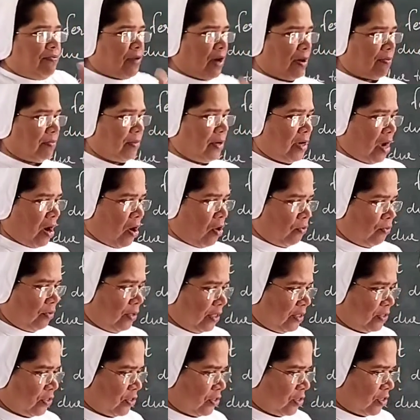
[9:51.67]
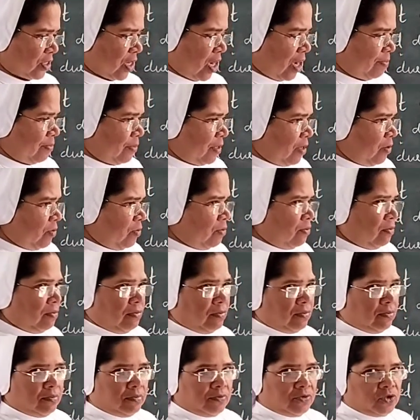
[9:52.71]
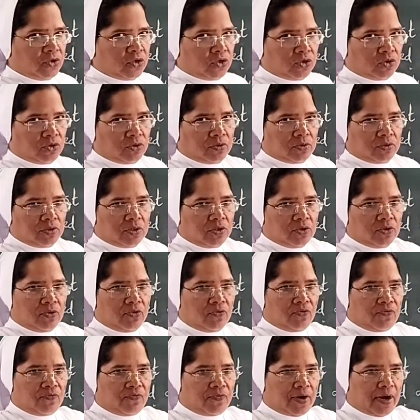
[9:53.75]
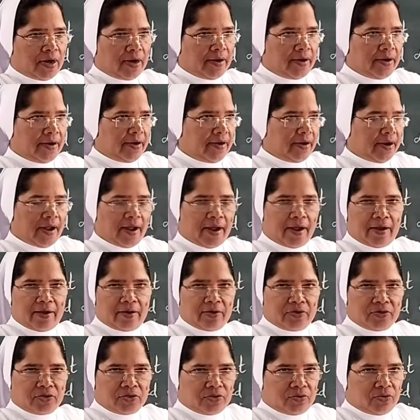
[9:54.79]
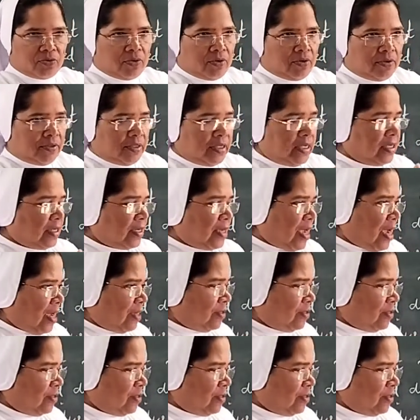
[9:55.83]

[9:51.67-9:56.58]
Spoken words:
from down it is from the fire and oil